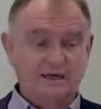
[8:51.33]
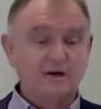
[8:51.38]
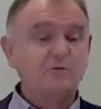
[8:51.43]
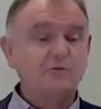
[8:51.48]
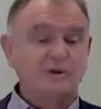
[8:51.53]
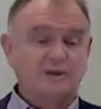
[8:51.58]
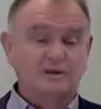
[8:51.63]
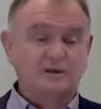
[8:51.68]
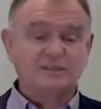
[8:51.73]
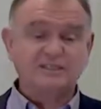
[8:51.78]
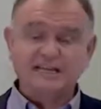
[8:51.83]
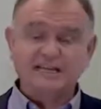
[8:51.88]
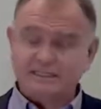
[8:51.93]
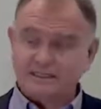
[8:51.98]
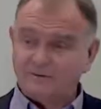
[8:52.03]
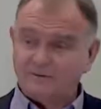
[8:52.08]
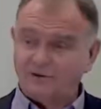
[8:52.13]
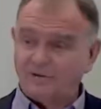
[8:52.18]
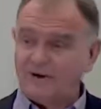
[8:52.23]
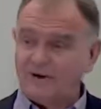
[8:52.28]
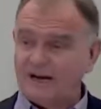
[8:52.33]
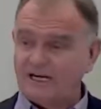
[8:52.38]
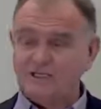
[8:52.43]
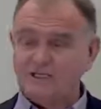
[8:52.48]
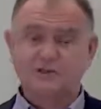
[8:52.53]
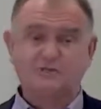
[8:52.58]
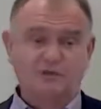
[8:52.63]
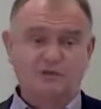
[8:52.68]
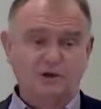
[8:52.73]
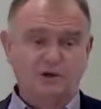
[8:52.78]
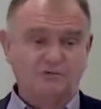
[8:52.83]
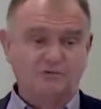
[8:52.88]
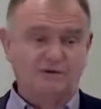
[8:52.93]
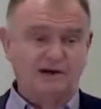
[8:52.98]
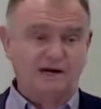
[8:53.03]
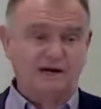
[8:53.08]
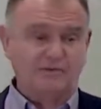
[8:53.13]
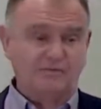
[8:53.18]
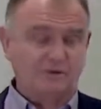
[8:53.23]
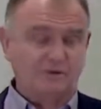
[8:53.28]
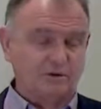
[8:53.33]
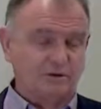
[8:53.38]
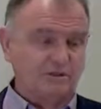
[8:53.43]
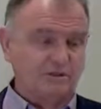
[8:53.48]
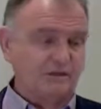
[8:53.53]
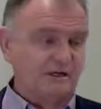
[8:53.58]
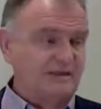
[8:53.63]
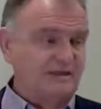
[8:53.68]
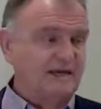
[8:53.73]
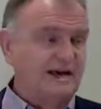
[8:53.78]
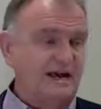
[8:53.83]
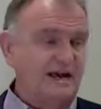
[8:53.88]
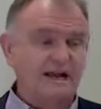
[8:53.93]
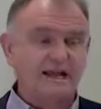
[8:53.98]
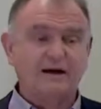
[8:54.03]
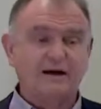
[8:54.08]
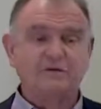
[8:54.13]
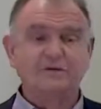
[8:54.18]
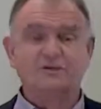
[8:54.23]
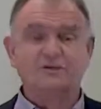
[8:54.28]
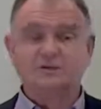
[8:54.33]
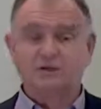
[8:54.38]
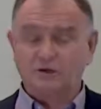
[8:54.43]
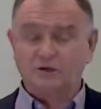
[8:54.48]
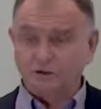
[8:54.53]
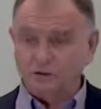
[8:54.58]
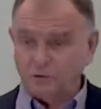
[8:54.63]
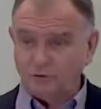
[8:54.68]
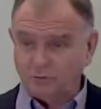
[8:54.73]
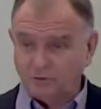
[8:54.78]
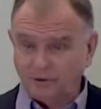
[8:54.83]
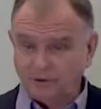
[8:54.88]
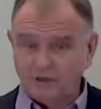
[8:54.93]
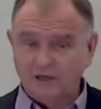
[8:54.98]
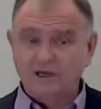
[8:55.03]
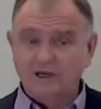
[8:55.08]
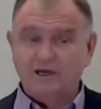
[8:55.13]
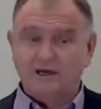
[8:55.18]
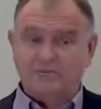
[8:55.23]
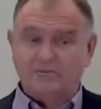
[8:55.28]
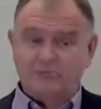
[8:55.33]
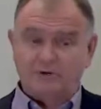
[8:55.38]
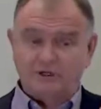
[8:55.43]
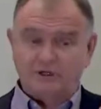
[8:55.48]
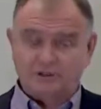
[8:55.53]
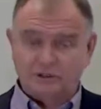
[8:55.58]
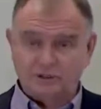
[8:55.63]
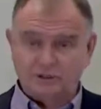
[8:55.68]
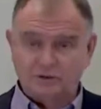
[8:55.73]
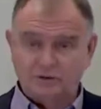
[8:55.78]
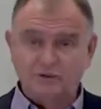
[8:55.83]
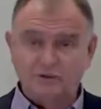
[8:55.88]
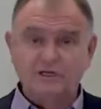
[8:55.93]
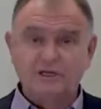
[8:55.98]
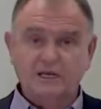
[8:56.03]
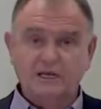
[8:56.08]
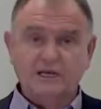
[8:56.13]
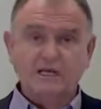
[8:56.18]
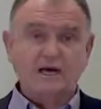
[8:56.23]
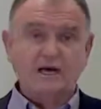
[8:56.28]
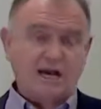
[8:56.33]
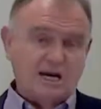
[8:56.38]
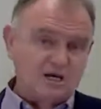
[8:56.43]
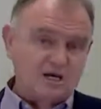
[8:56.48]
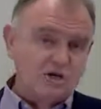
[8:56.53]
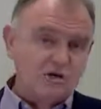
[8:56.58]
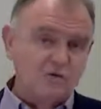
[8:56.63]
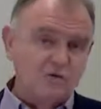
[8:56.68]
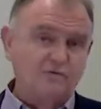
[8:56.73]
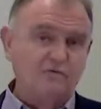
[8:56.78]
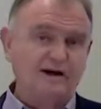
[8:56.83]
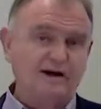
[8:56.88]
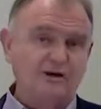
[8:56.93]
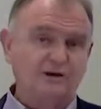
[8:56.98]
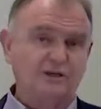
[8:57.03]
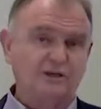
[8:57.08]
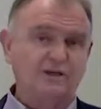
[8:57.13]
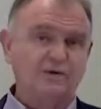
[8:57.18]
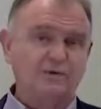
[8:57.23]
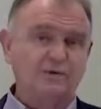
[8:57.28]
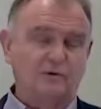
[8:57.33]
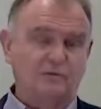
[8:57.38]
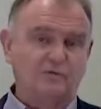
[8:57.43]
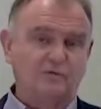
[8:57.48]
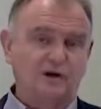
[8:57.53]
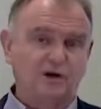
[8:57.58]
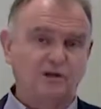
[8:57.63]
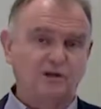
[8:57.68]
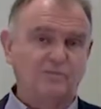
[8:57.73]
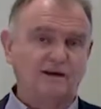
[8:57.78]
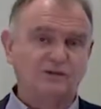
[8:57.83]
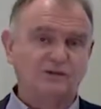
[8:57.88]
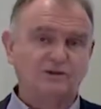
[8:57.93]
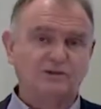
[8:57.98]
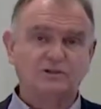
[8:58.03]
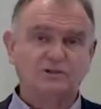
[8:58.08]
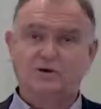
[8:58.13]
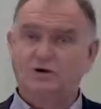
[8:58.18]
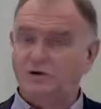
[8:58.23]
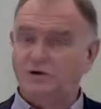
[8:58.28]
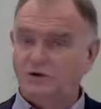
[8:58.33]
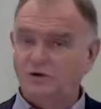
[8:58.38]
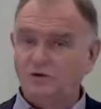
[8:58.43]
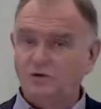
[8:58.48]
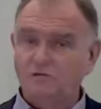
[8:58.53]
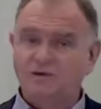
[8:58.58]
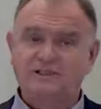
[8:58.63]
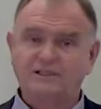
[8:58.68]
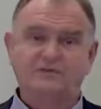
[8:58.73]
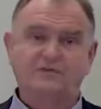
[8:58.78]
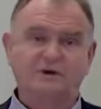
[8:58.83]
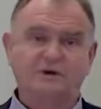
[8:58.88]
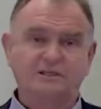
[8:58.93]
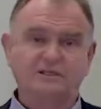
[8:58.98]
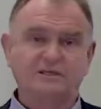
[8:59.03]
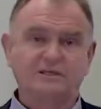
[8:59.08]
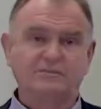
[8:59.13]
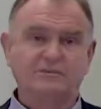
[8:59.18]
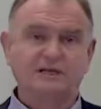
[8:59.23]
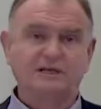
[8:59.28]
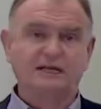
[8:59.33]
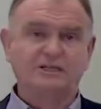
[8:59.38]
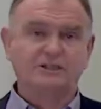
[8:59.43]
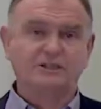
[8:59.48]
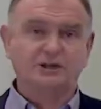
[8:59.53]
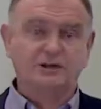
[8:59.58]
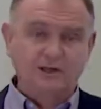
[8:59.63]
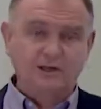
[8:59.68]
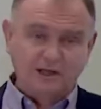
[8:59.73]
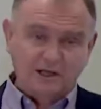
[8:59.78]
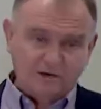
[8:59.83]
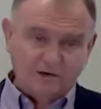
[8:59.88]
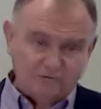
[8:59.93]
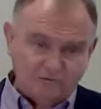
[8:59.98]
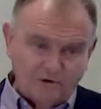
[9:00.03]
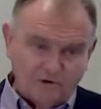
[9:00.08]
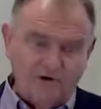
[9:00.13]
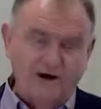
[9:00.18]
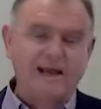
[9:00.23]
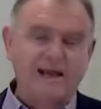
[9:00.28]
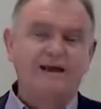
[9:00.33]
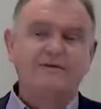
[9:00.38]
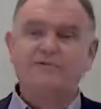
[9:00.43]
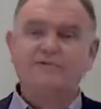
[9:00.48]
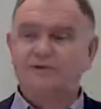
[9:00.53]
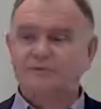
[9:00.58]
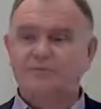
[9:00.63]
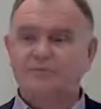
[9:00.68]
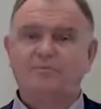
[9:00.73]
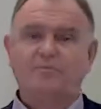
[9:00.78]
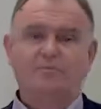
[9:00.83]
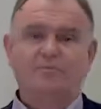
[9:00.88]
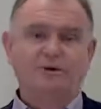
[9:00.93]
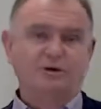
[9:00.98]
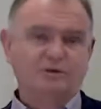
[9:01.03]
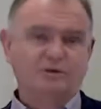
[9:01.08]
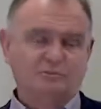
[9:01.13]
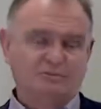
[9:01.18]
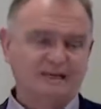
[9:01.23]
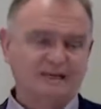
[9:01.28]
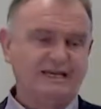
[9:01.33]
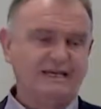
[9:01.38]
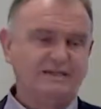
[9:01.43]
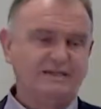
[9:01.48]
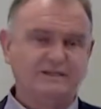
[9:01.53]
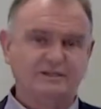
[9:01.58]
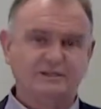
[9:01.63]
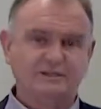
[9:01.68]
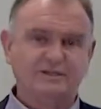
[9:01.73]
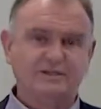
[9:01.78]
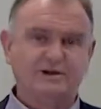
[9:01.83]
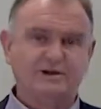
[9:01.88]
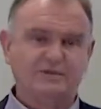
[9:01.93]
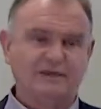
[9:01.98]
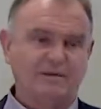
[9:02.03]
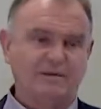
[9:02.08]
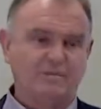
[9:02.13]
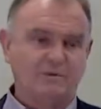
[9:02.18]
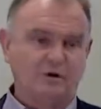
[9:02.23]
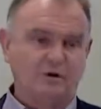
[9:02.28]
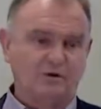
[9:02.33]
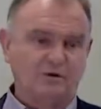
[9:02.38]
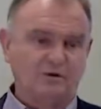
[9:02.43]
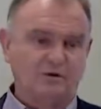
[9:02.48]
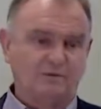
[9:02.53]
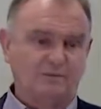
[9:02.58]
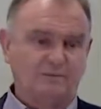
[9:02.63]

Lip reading: We could set up the ranges for those variables, and that allowed us to loop and produce a new value of volumetrics or a new reservoir simulation for every possible instance of that model.